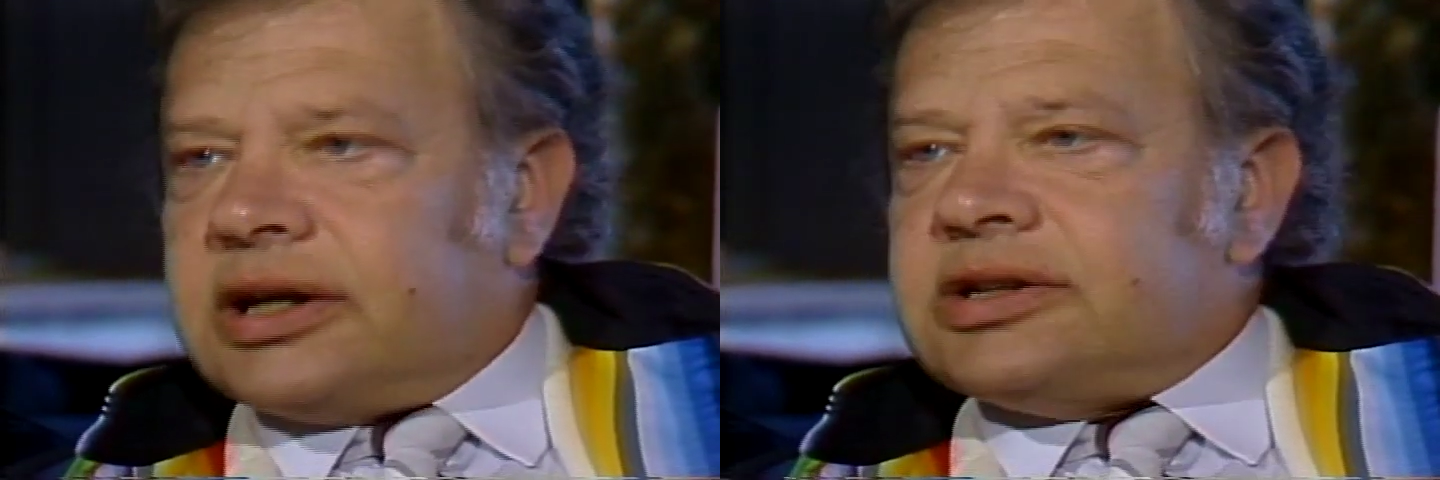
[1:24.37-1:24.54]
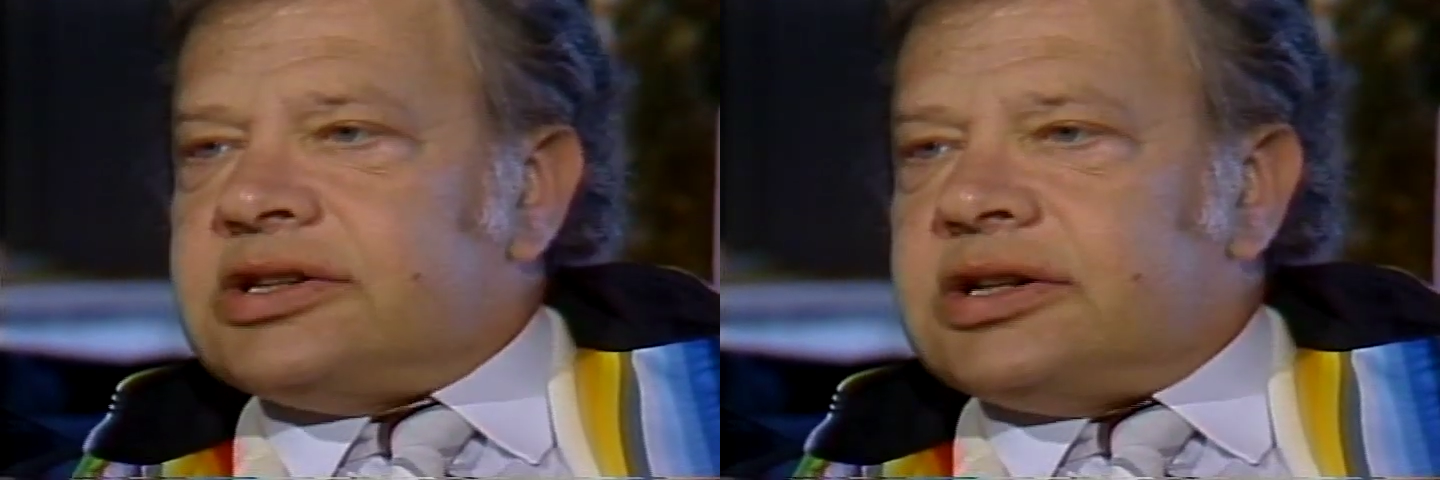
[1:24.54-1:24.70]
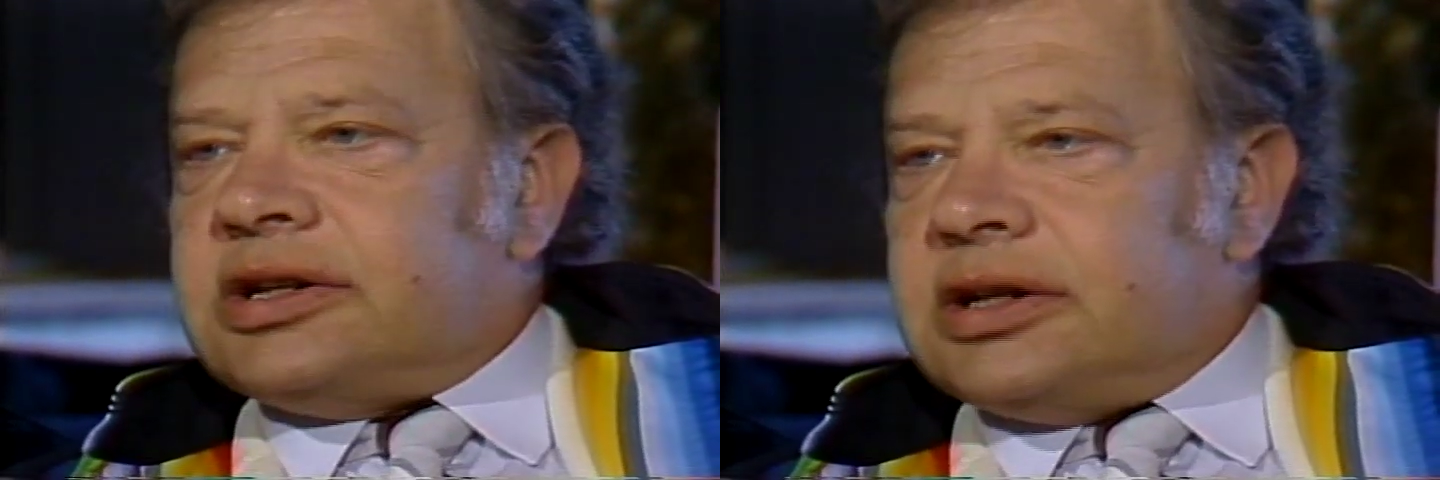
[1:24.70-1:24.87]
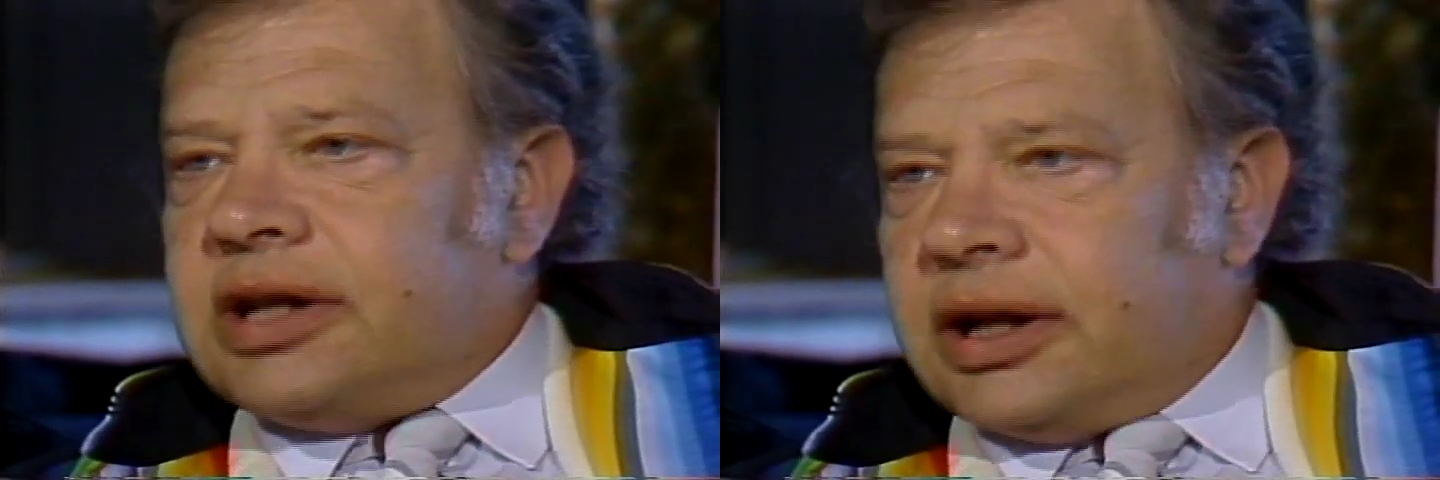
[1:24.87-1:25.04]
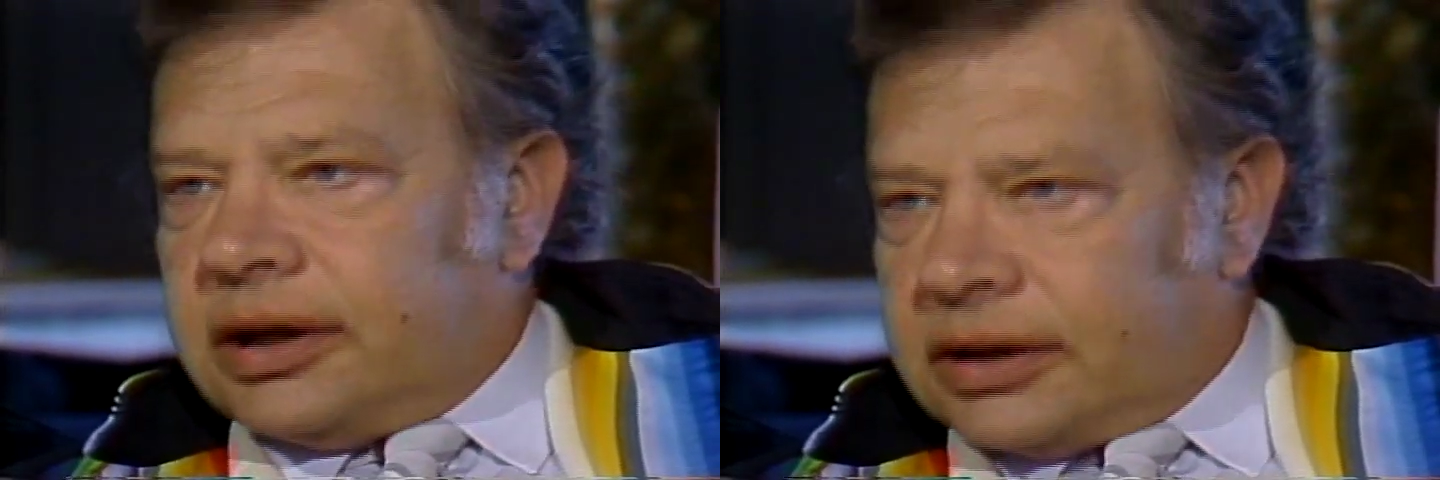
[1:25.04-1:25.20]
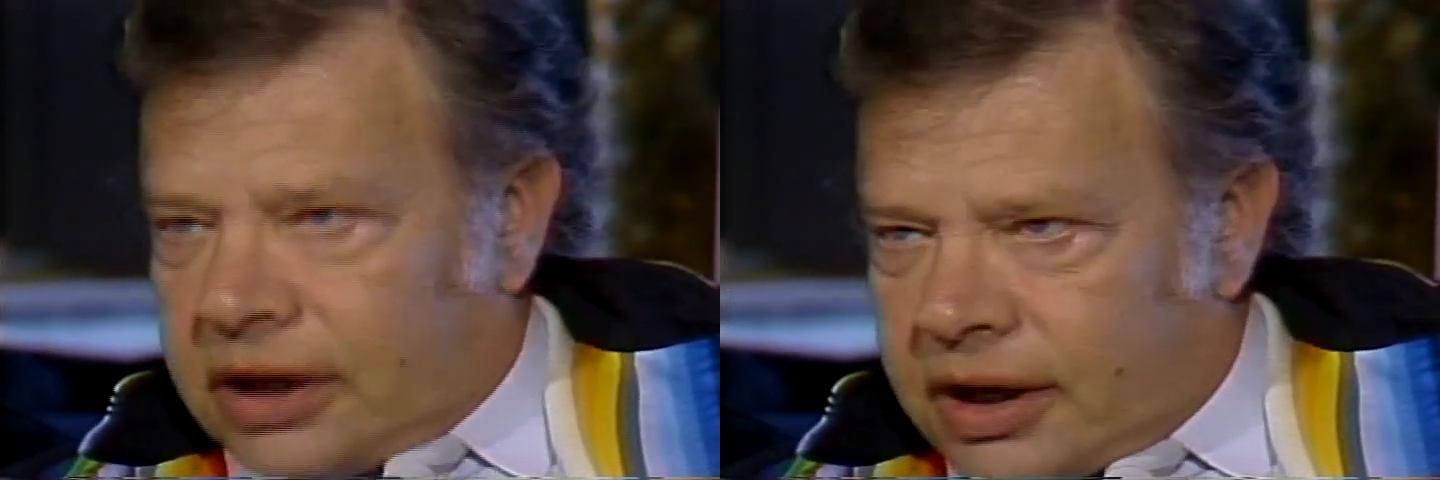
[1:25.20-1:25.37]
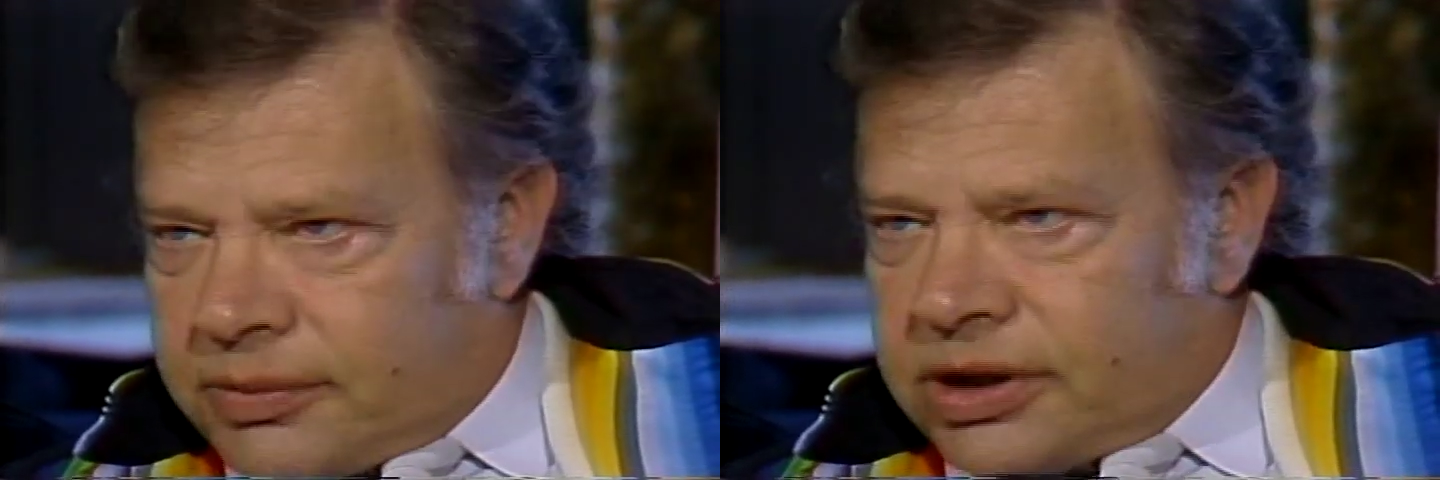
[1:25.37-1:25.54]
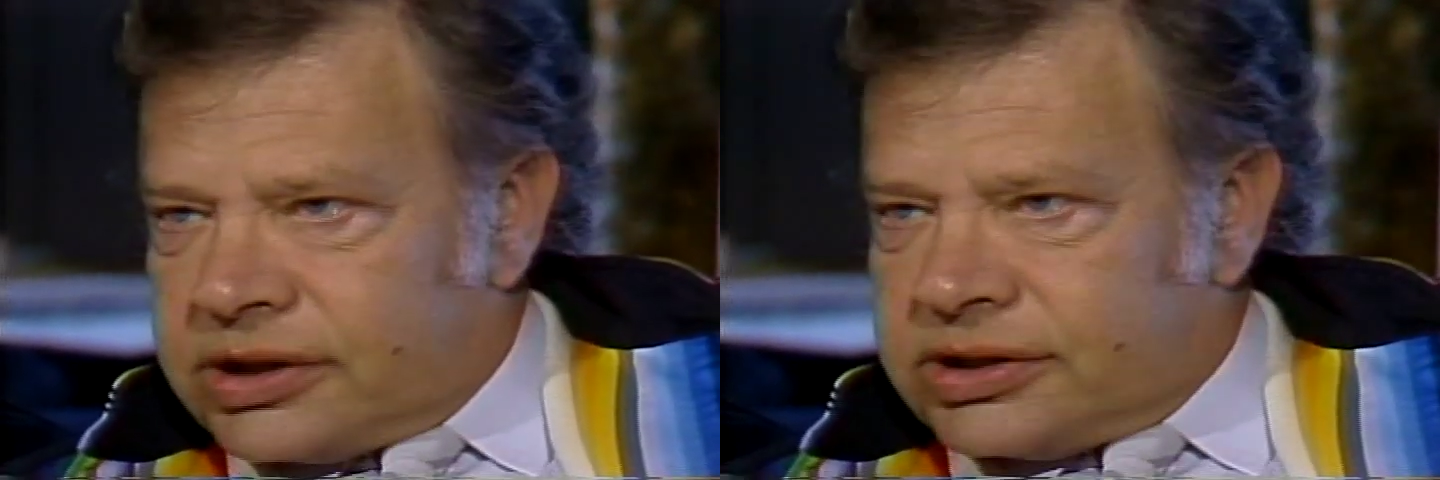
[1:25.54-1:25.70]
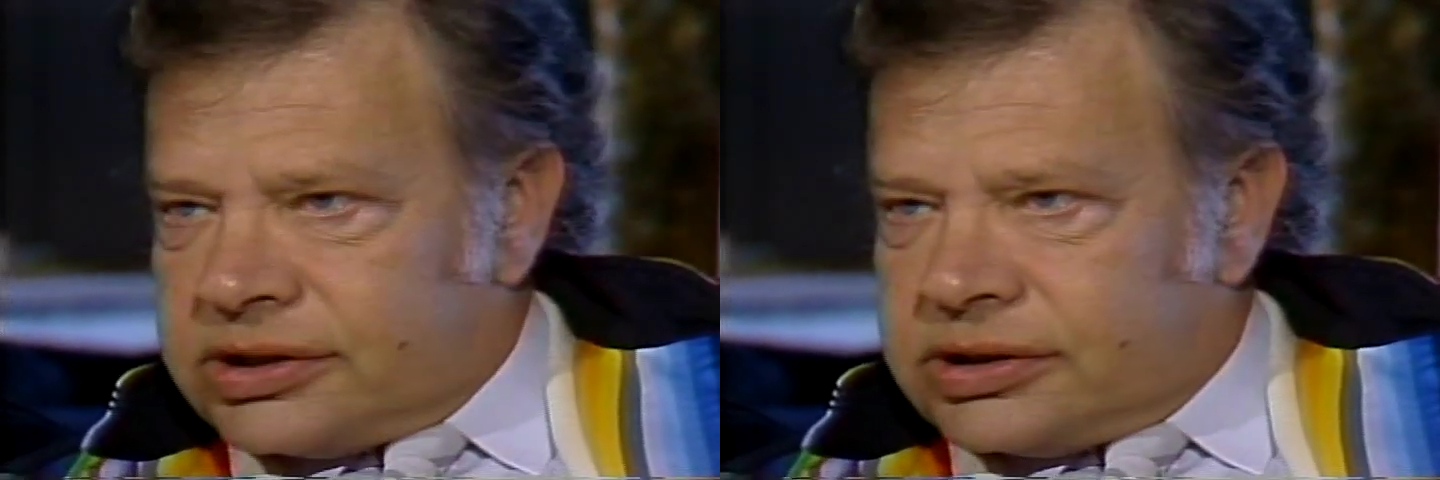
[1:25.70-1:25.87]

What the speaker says: considered that a communist.